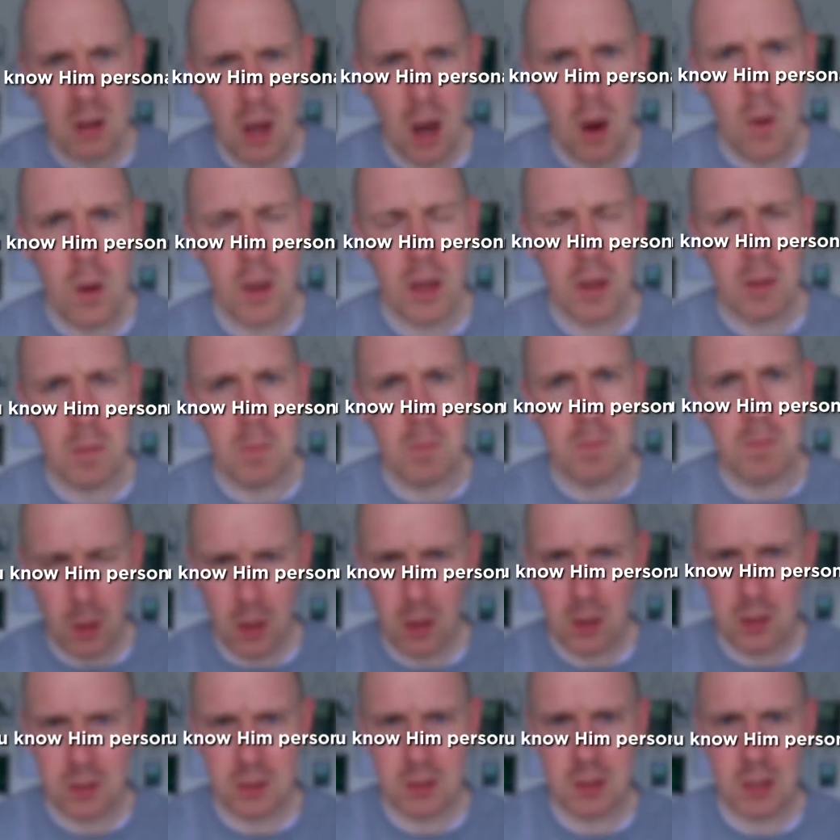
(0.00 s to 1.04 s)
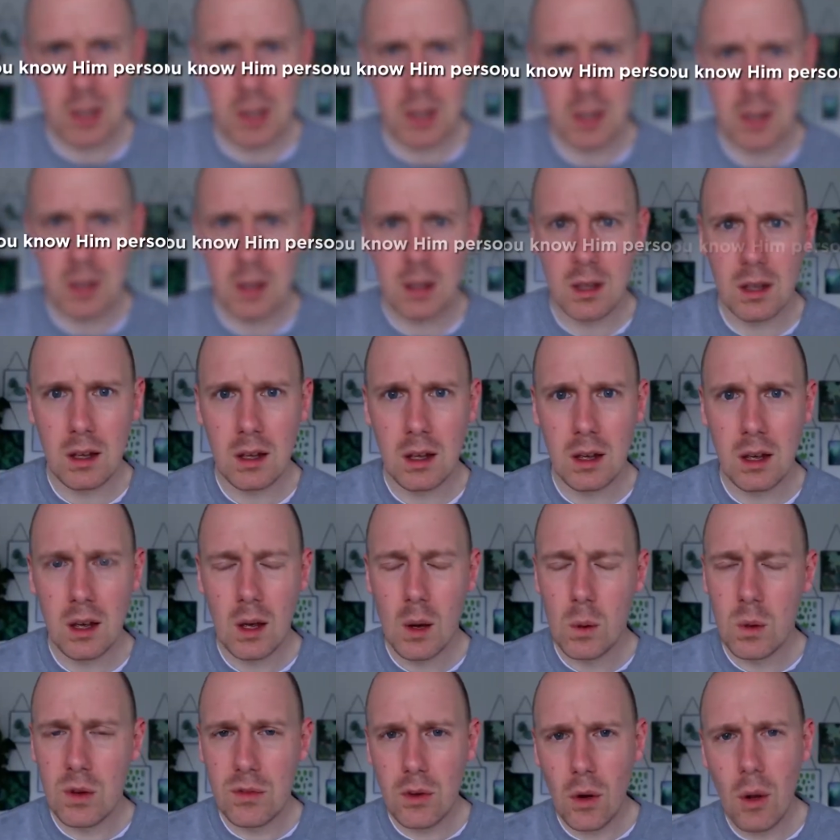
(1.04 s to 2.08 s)
know Him personally?
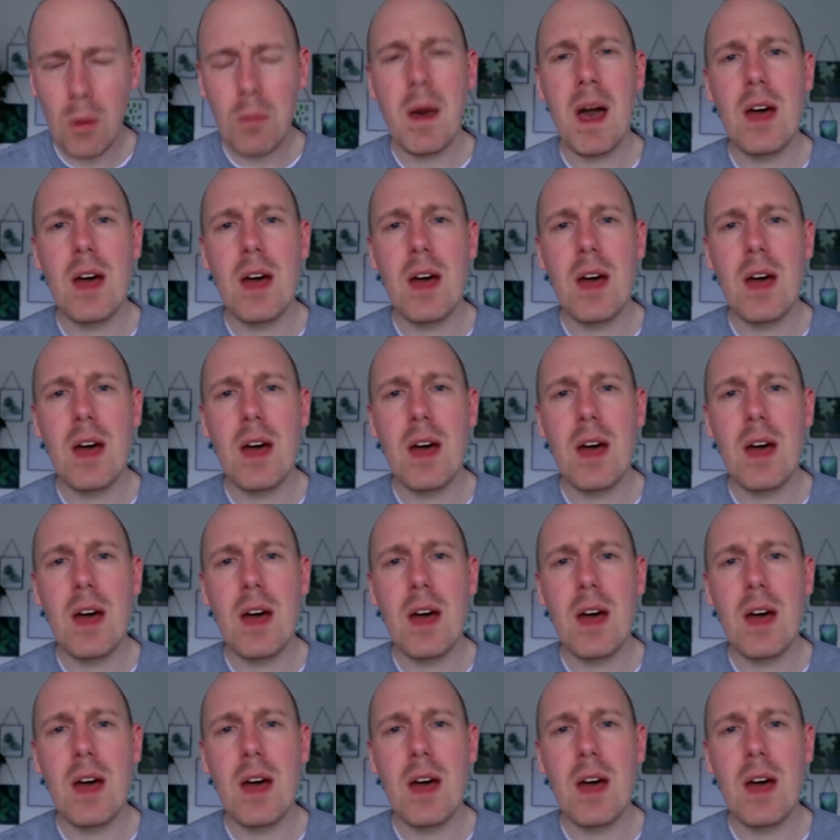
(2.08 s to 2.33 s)
We've all